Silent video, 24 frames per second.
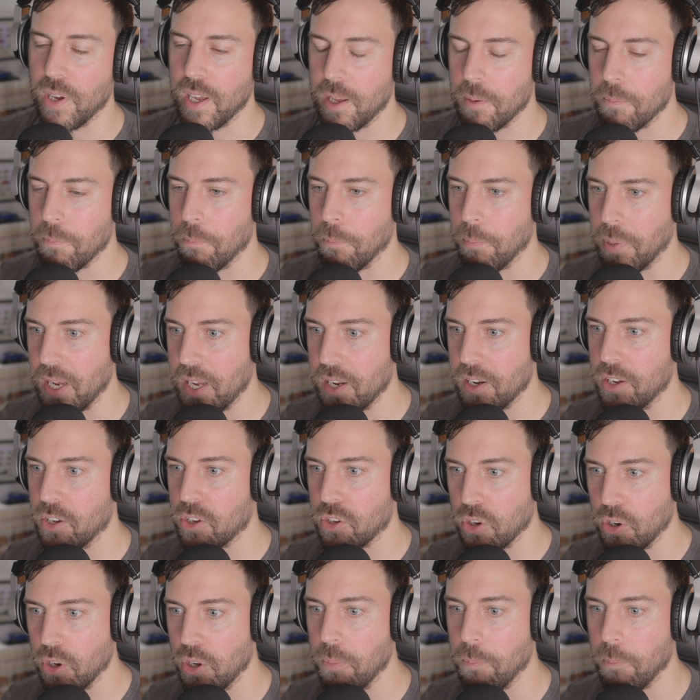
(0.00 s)
and being a
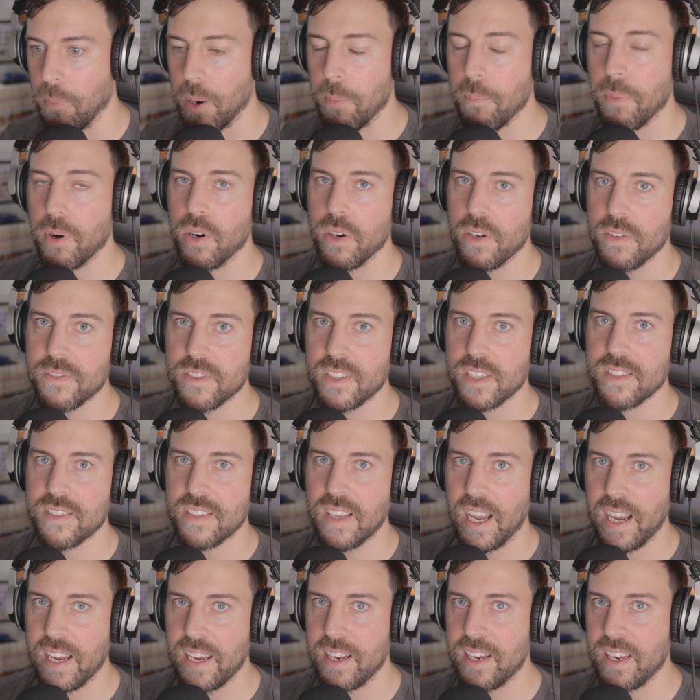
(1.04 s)
good member of
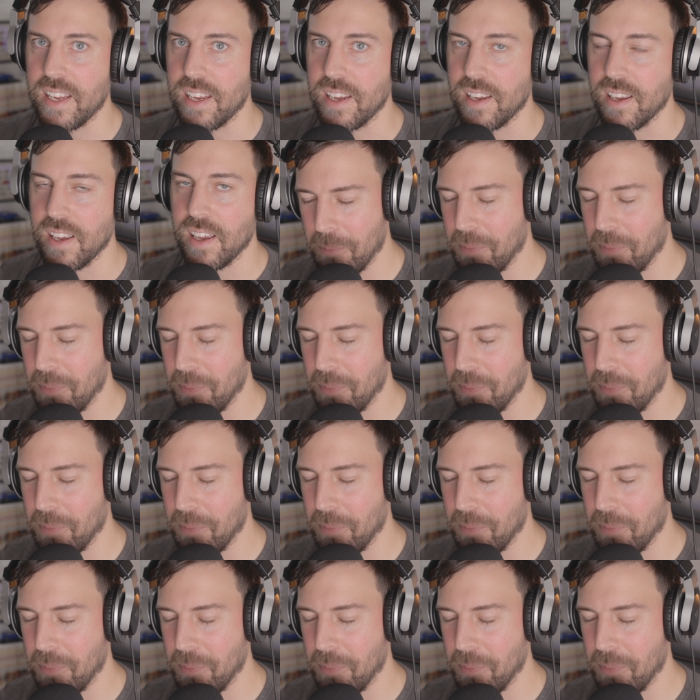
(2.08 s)
society.